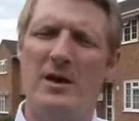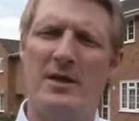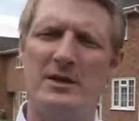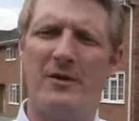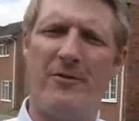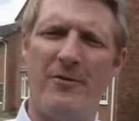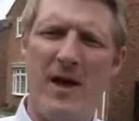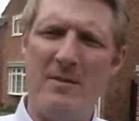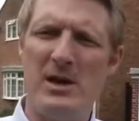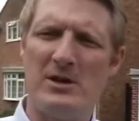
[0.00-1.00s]
There's a
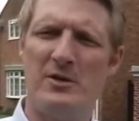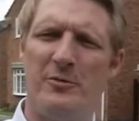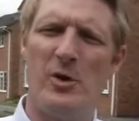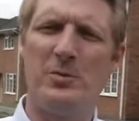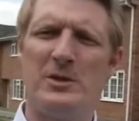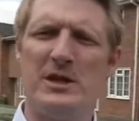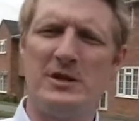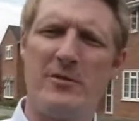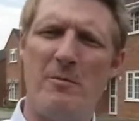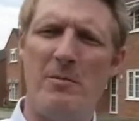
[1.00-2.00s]
fair mix of
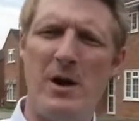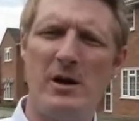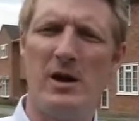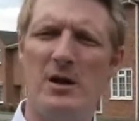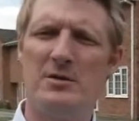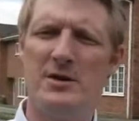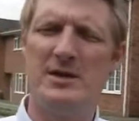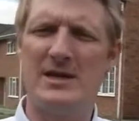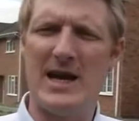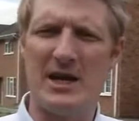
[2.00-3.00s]
properties, from bungalows to
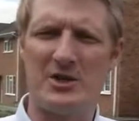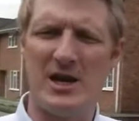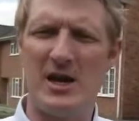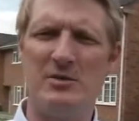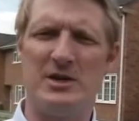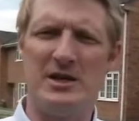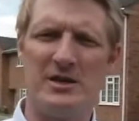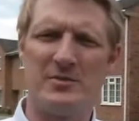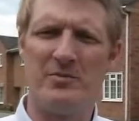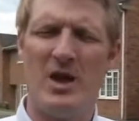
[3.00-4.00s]
detached houses,